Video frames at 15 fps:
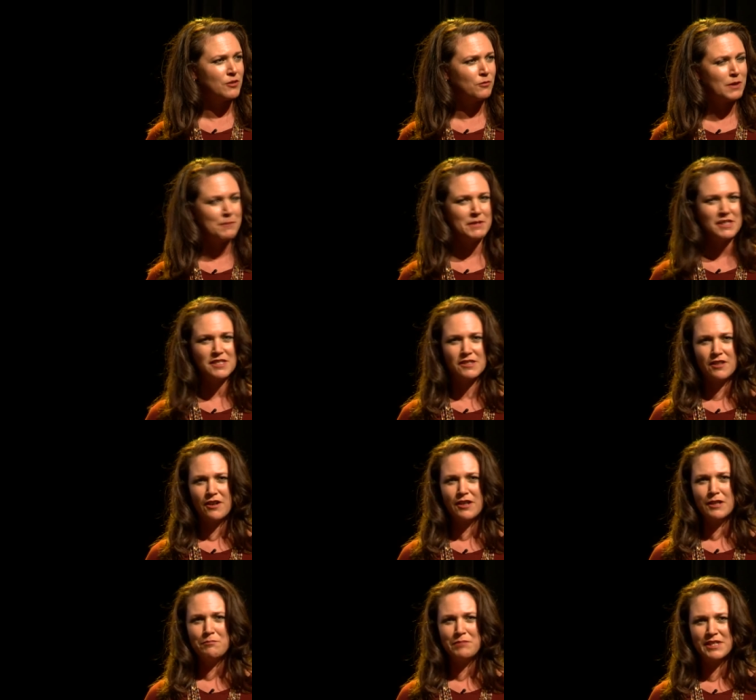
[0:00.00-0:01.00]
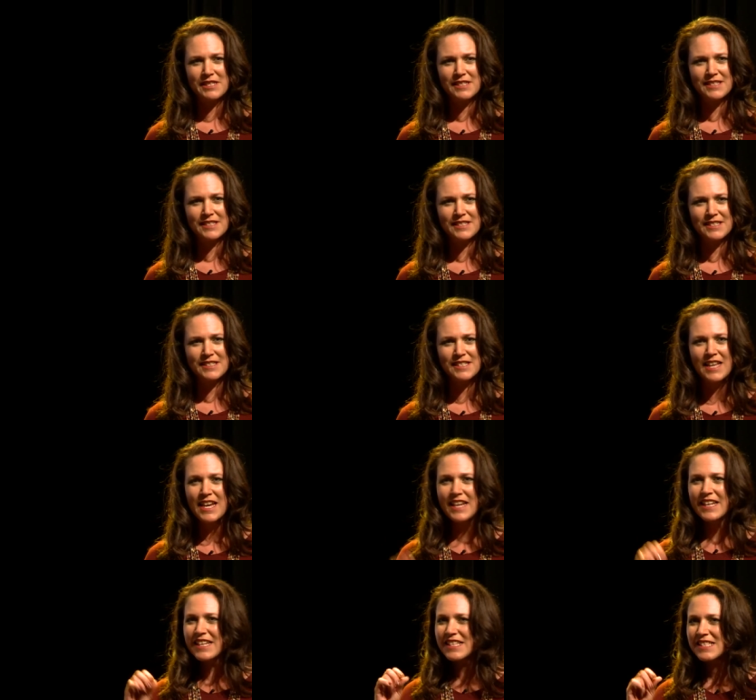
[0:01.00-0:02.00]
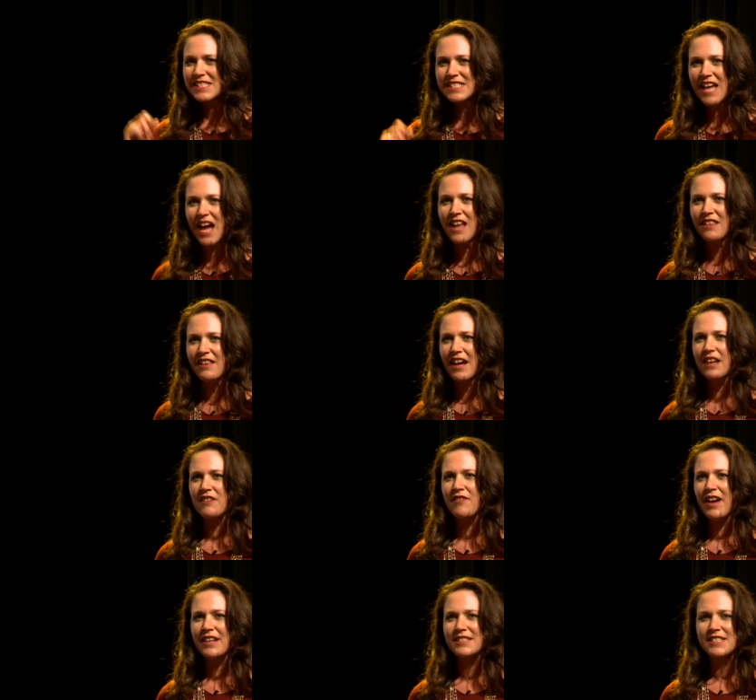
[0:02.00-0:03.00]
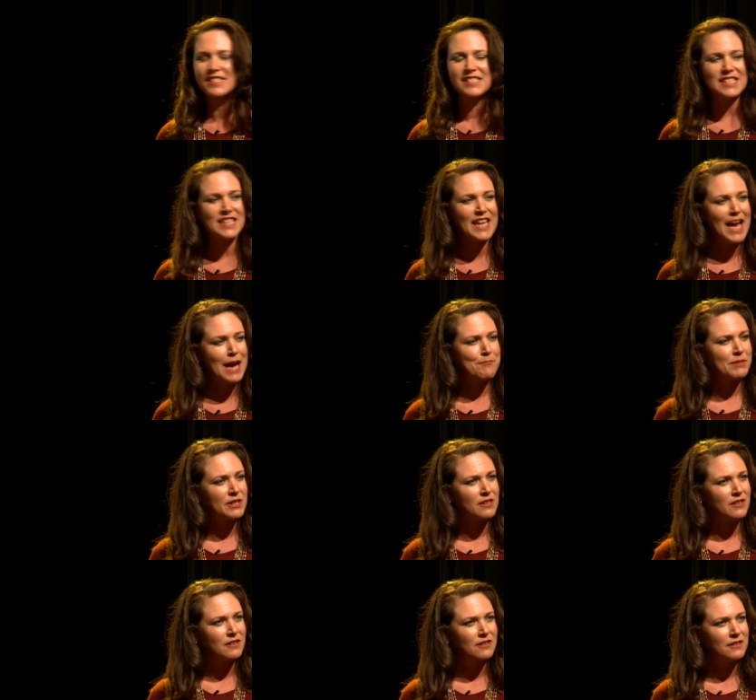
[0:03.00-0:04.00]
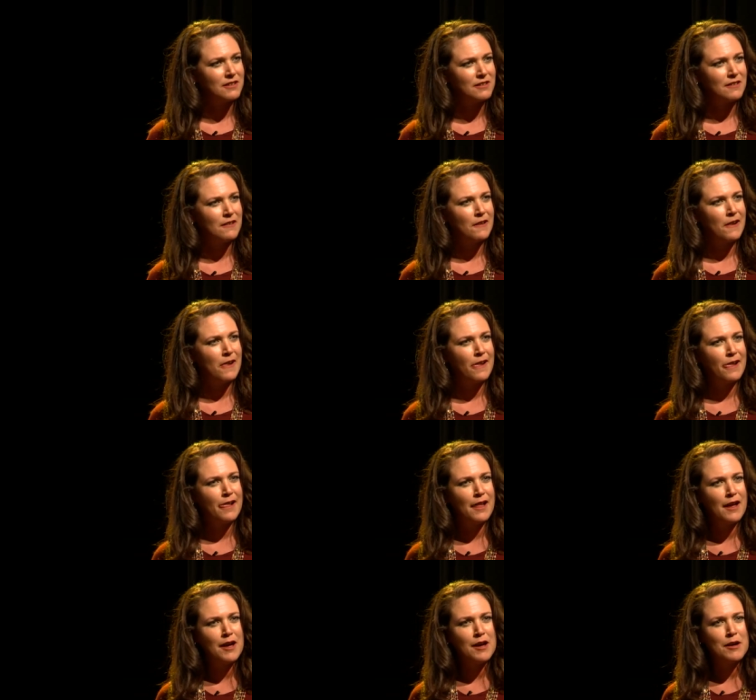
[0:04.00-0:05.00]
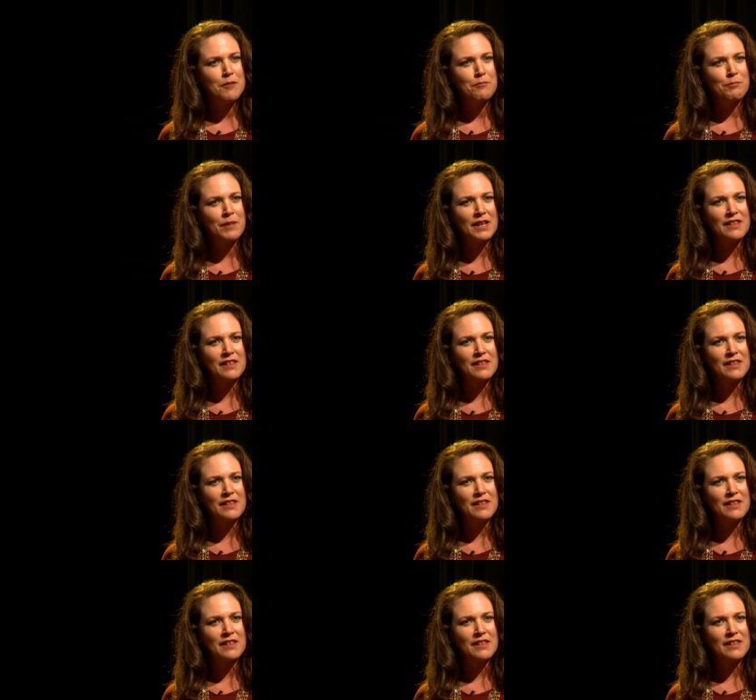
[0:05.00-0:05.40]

women starting businesses is not lack of access to capital, but